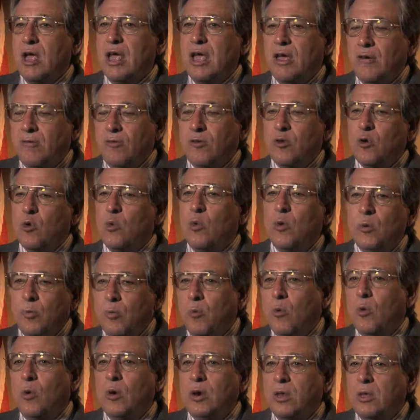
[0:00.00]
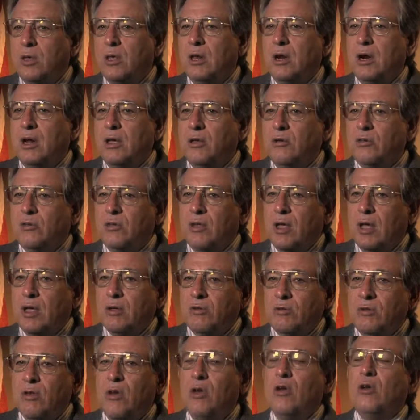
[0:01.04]
if you were born in the United
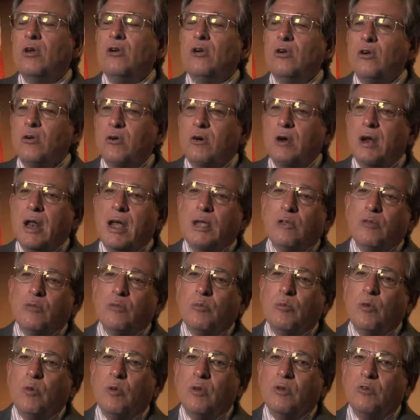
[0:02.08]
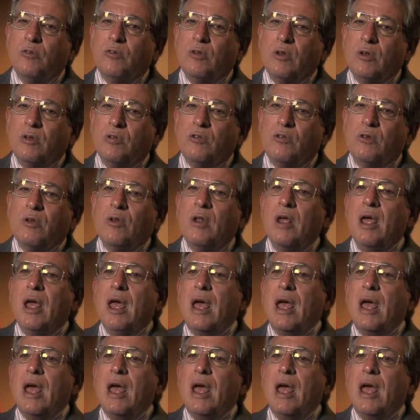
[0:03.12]
States, you're a natural born citizen.